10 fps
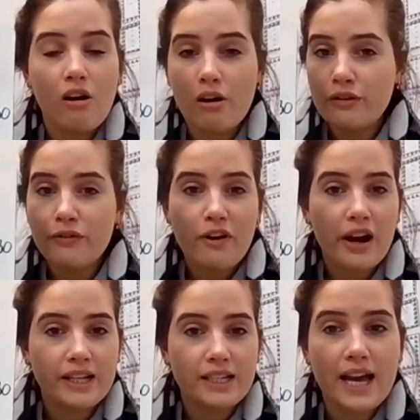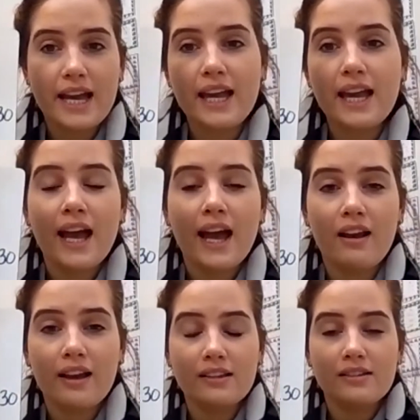on a Friday and
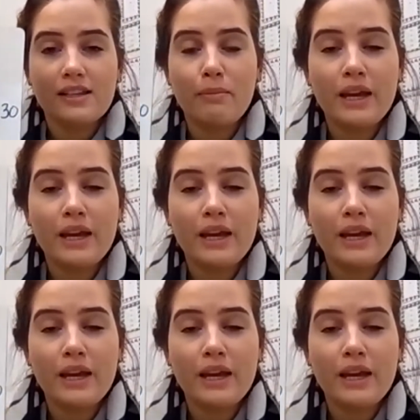I can see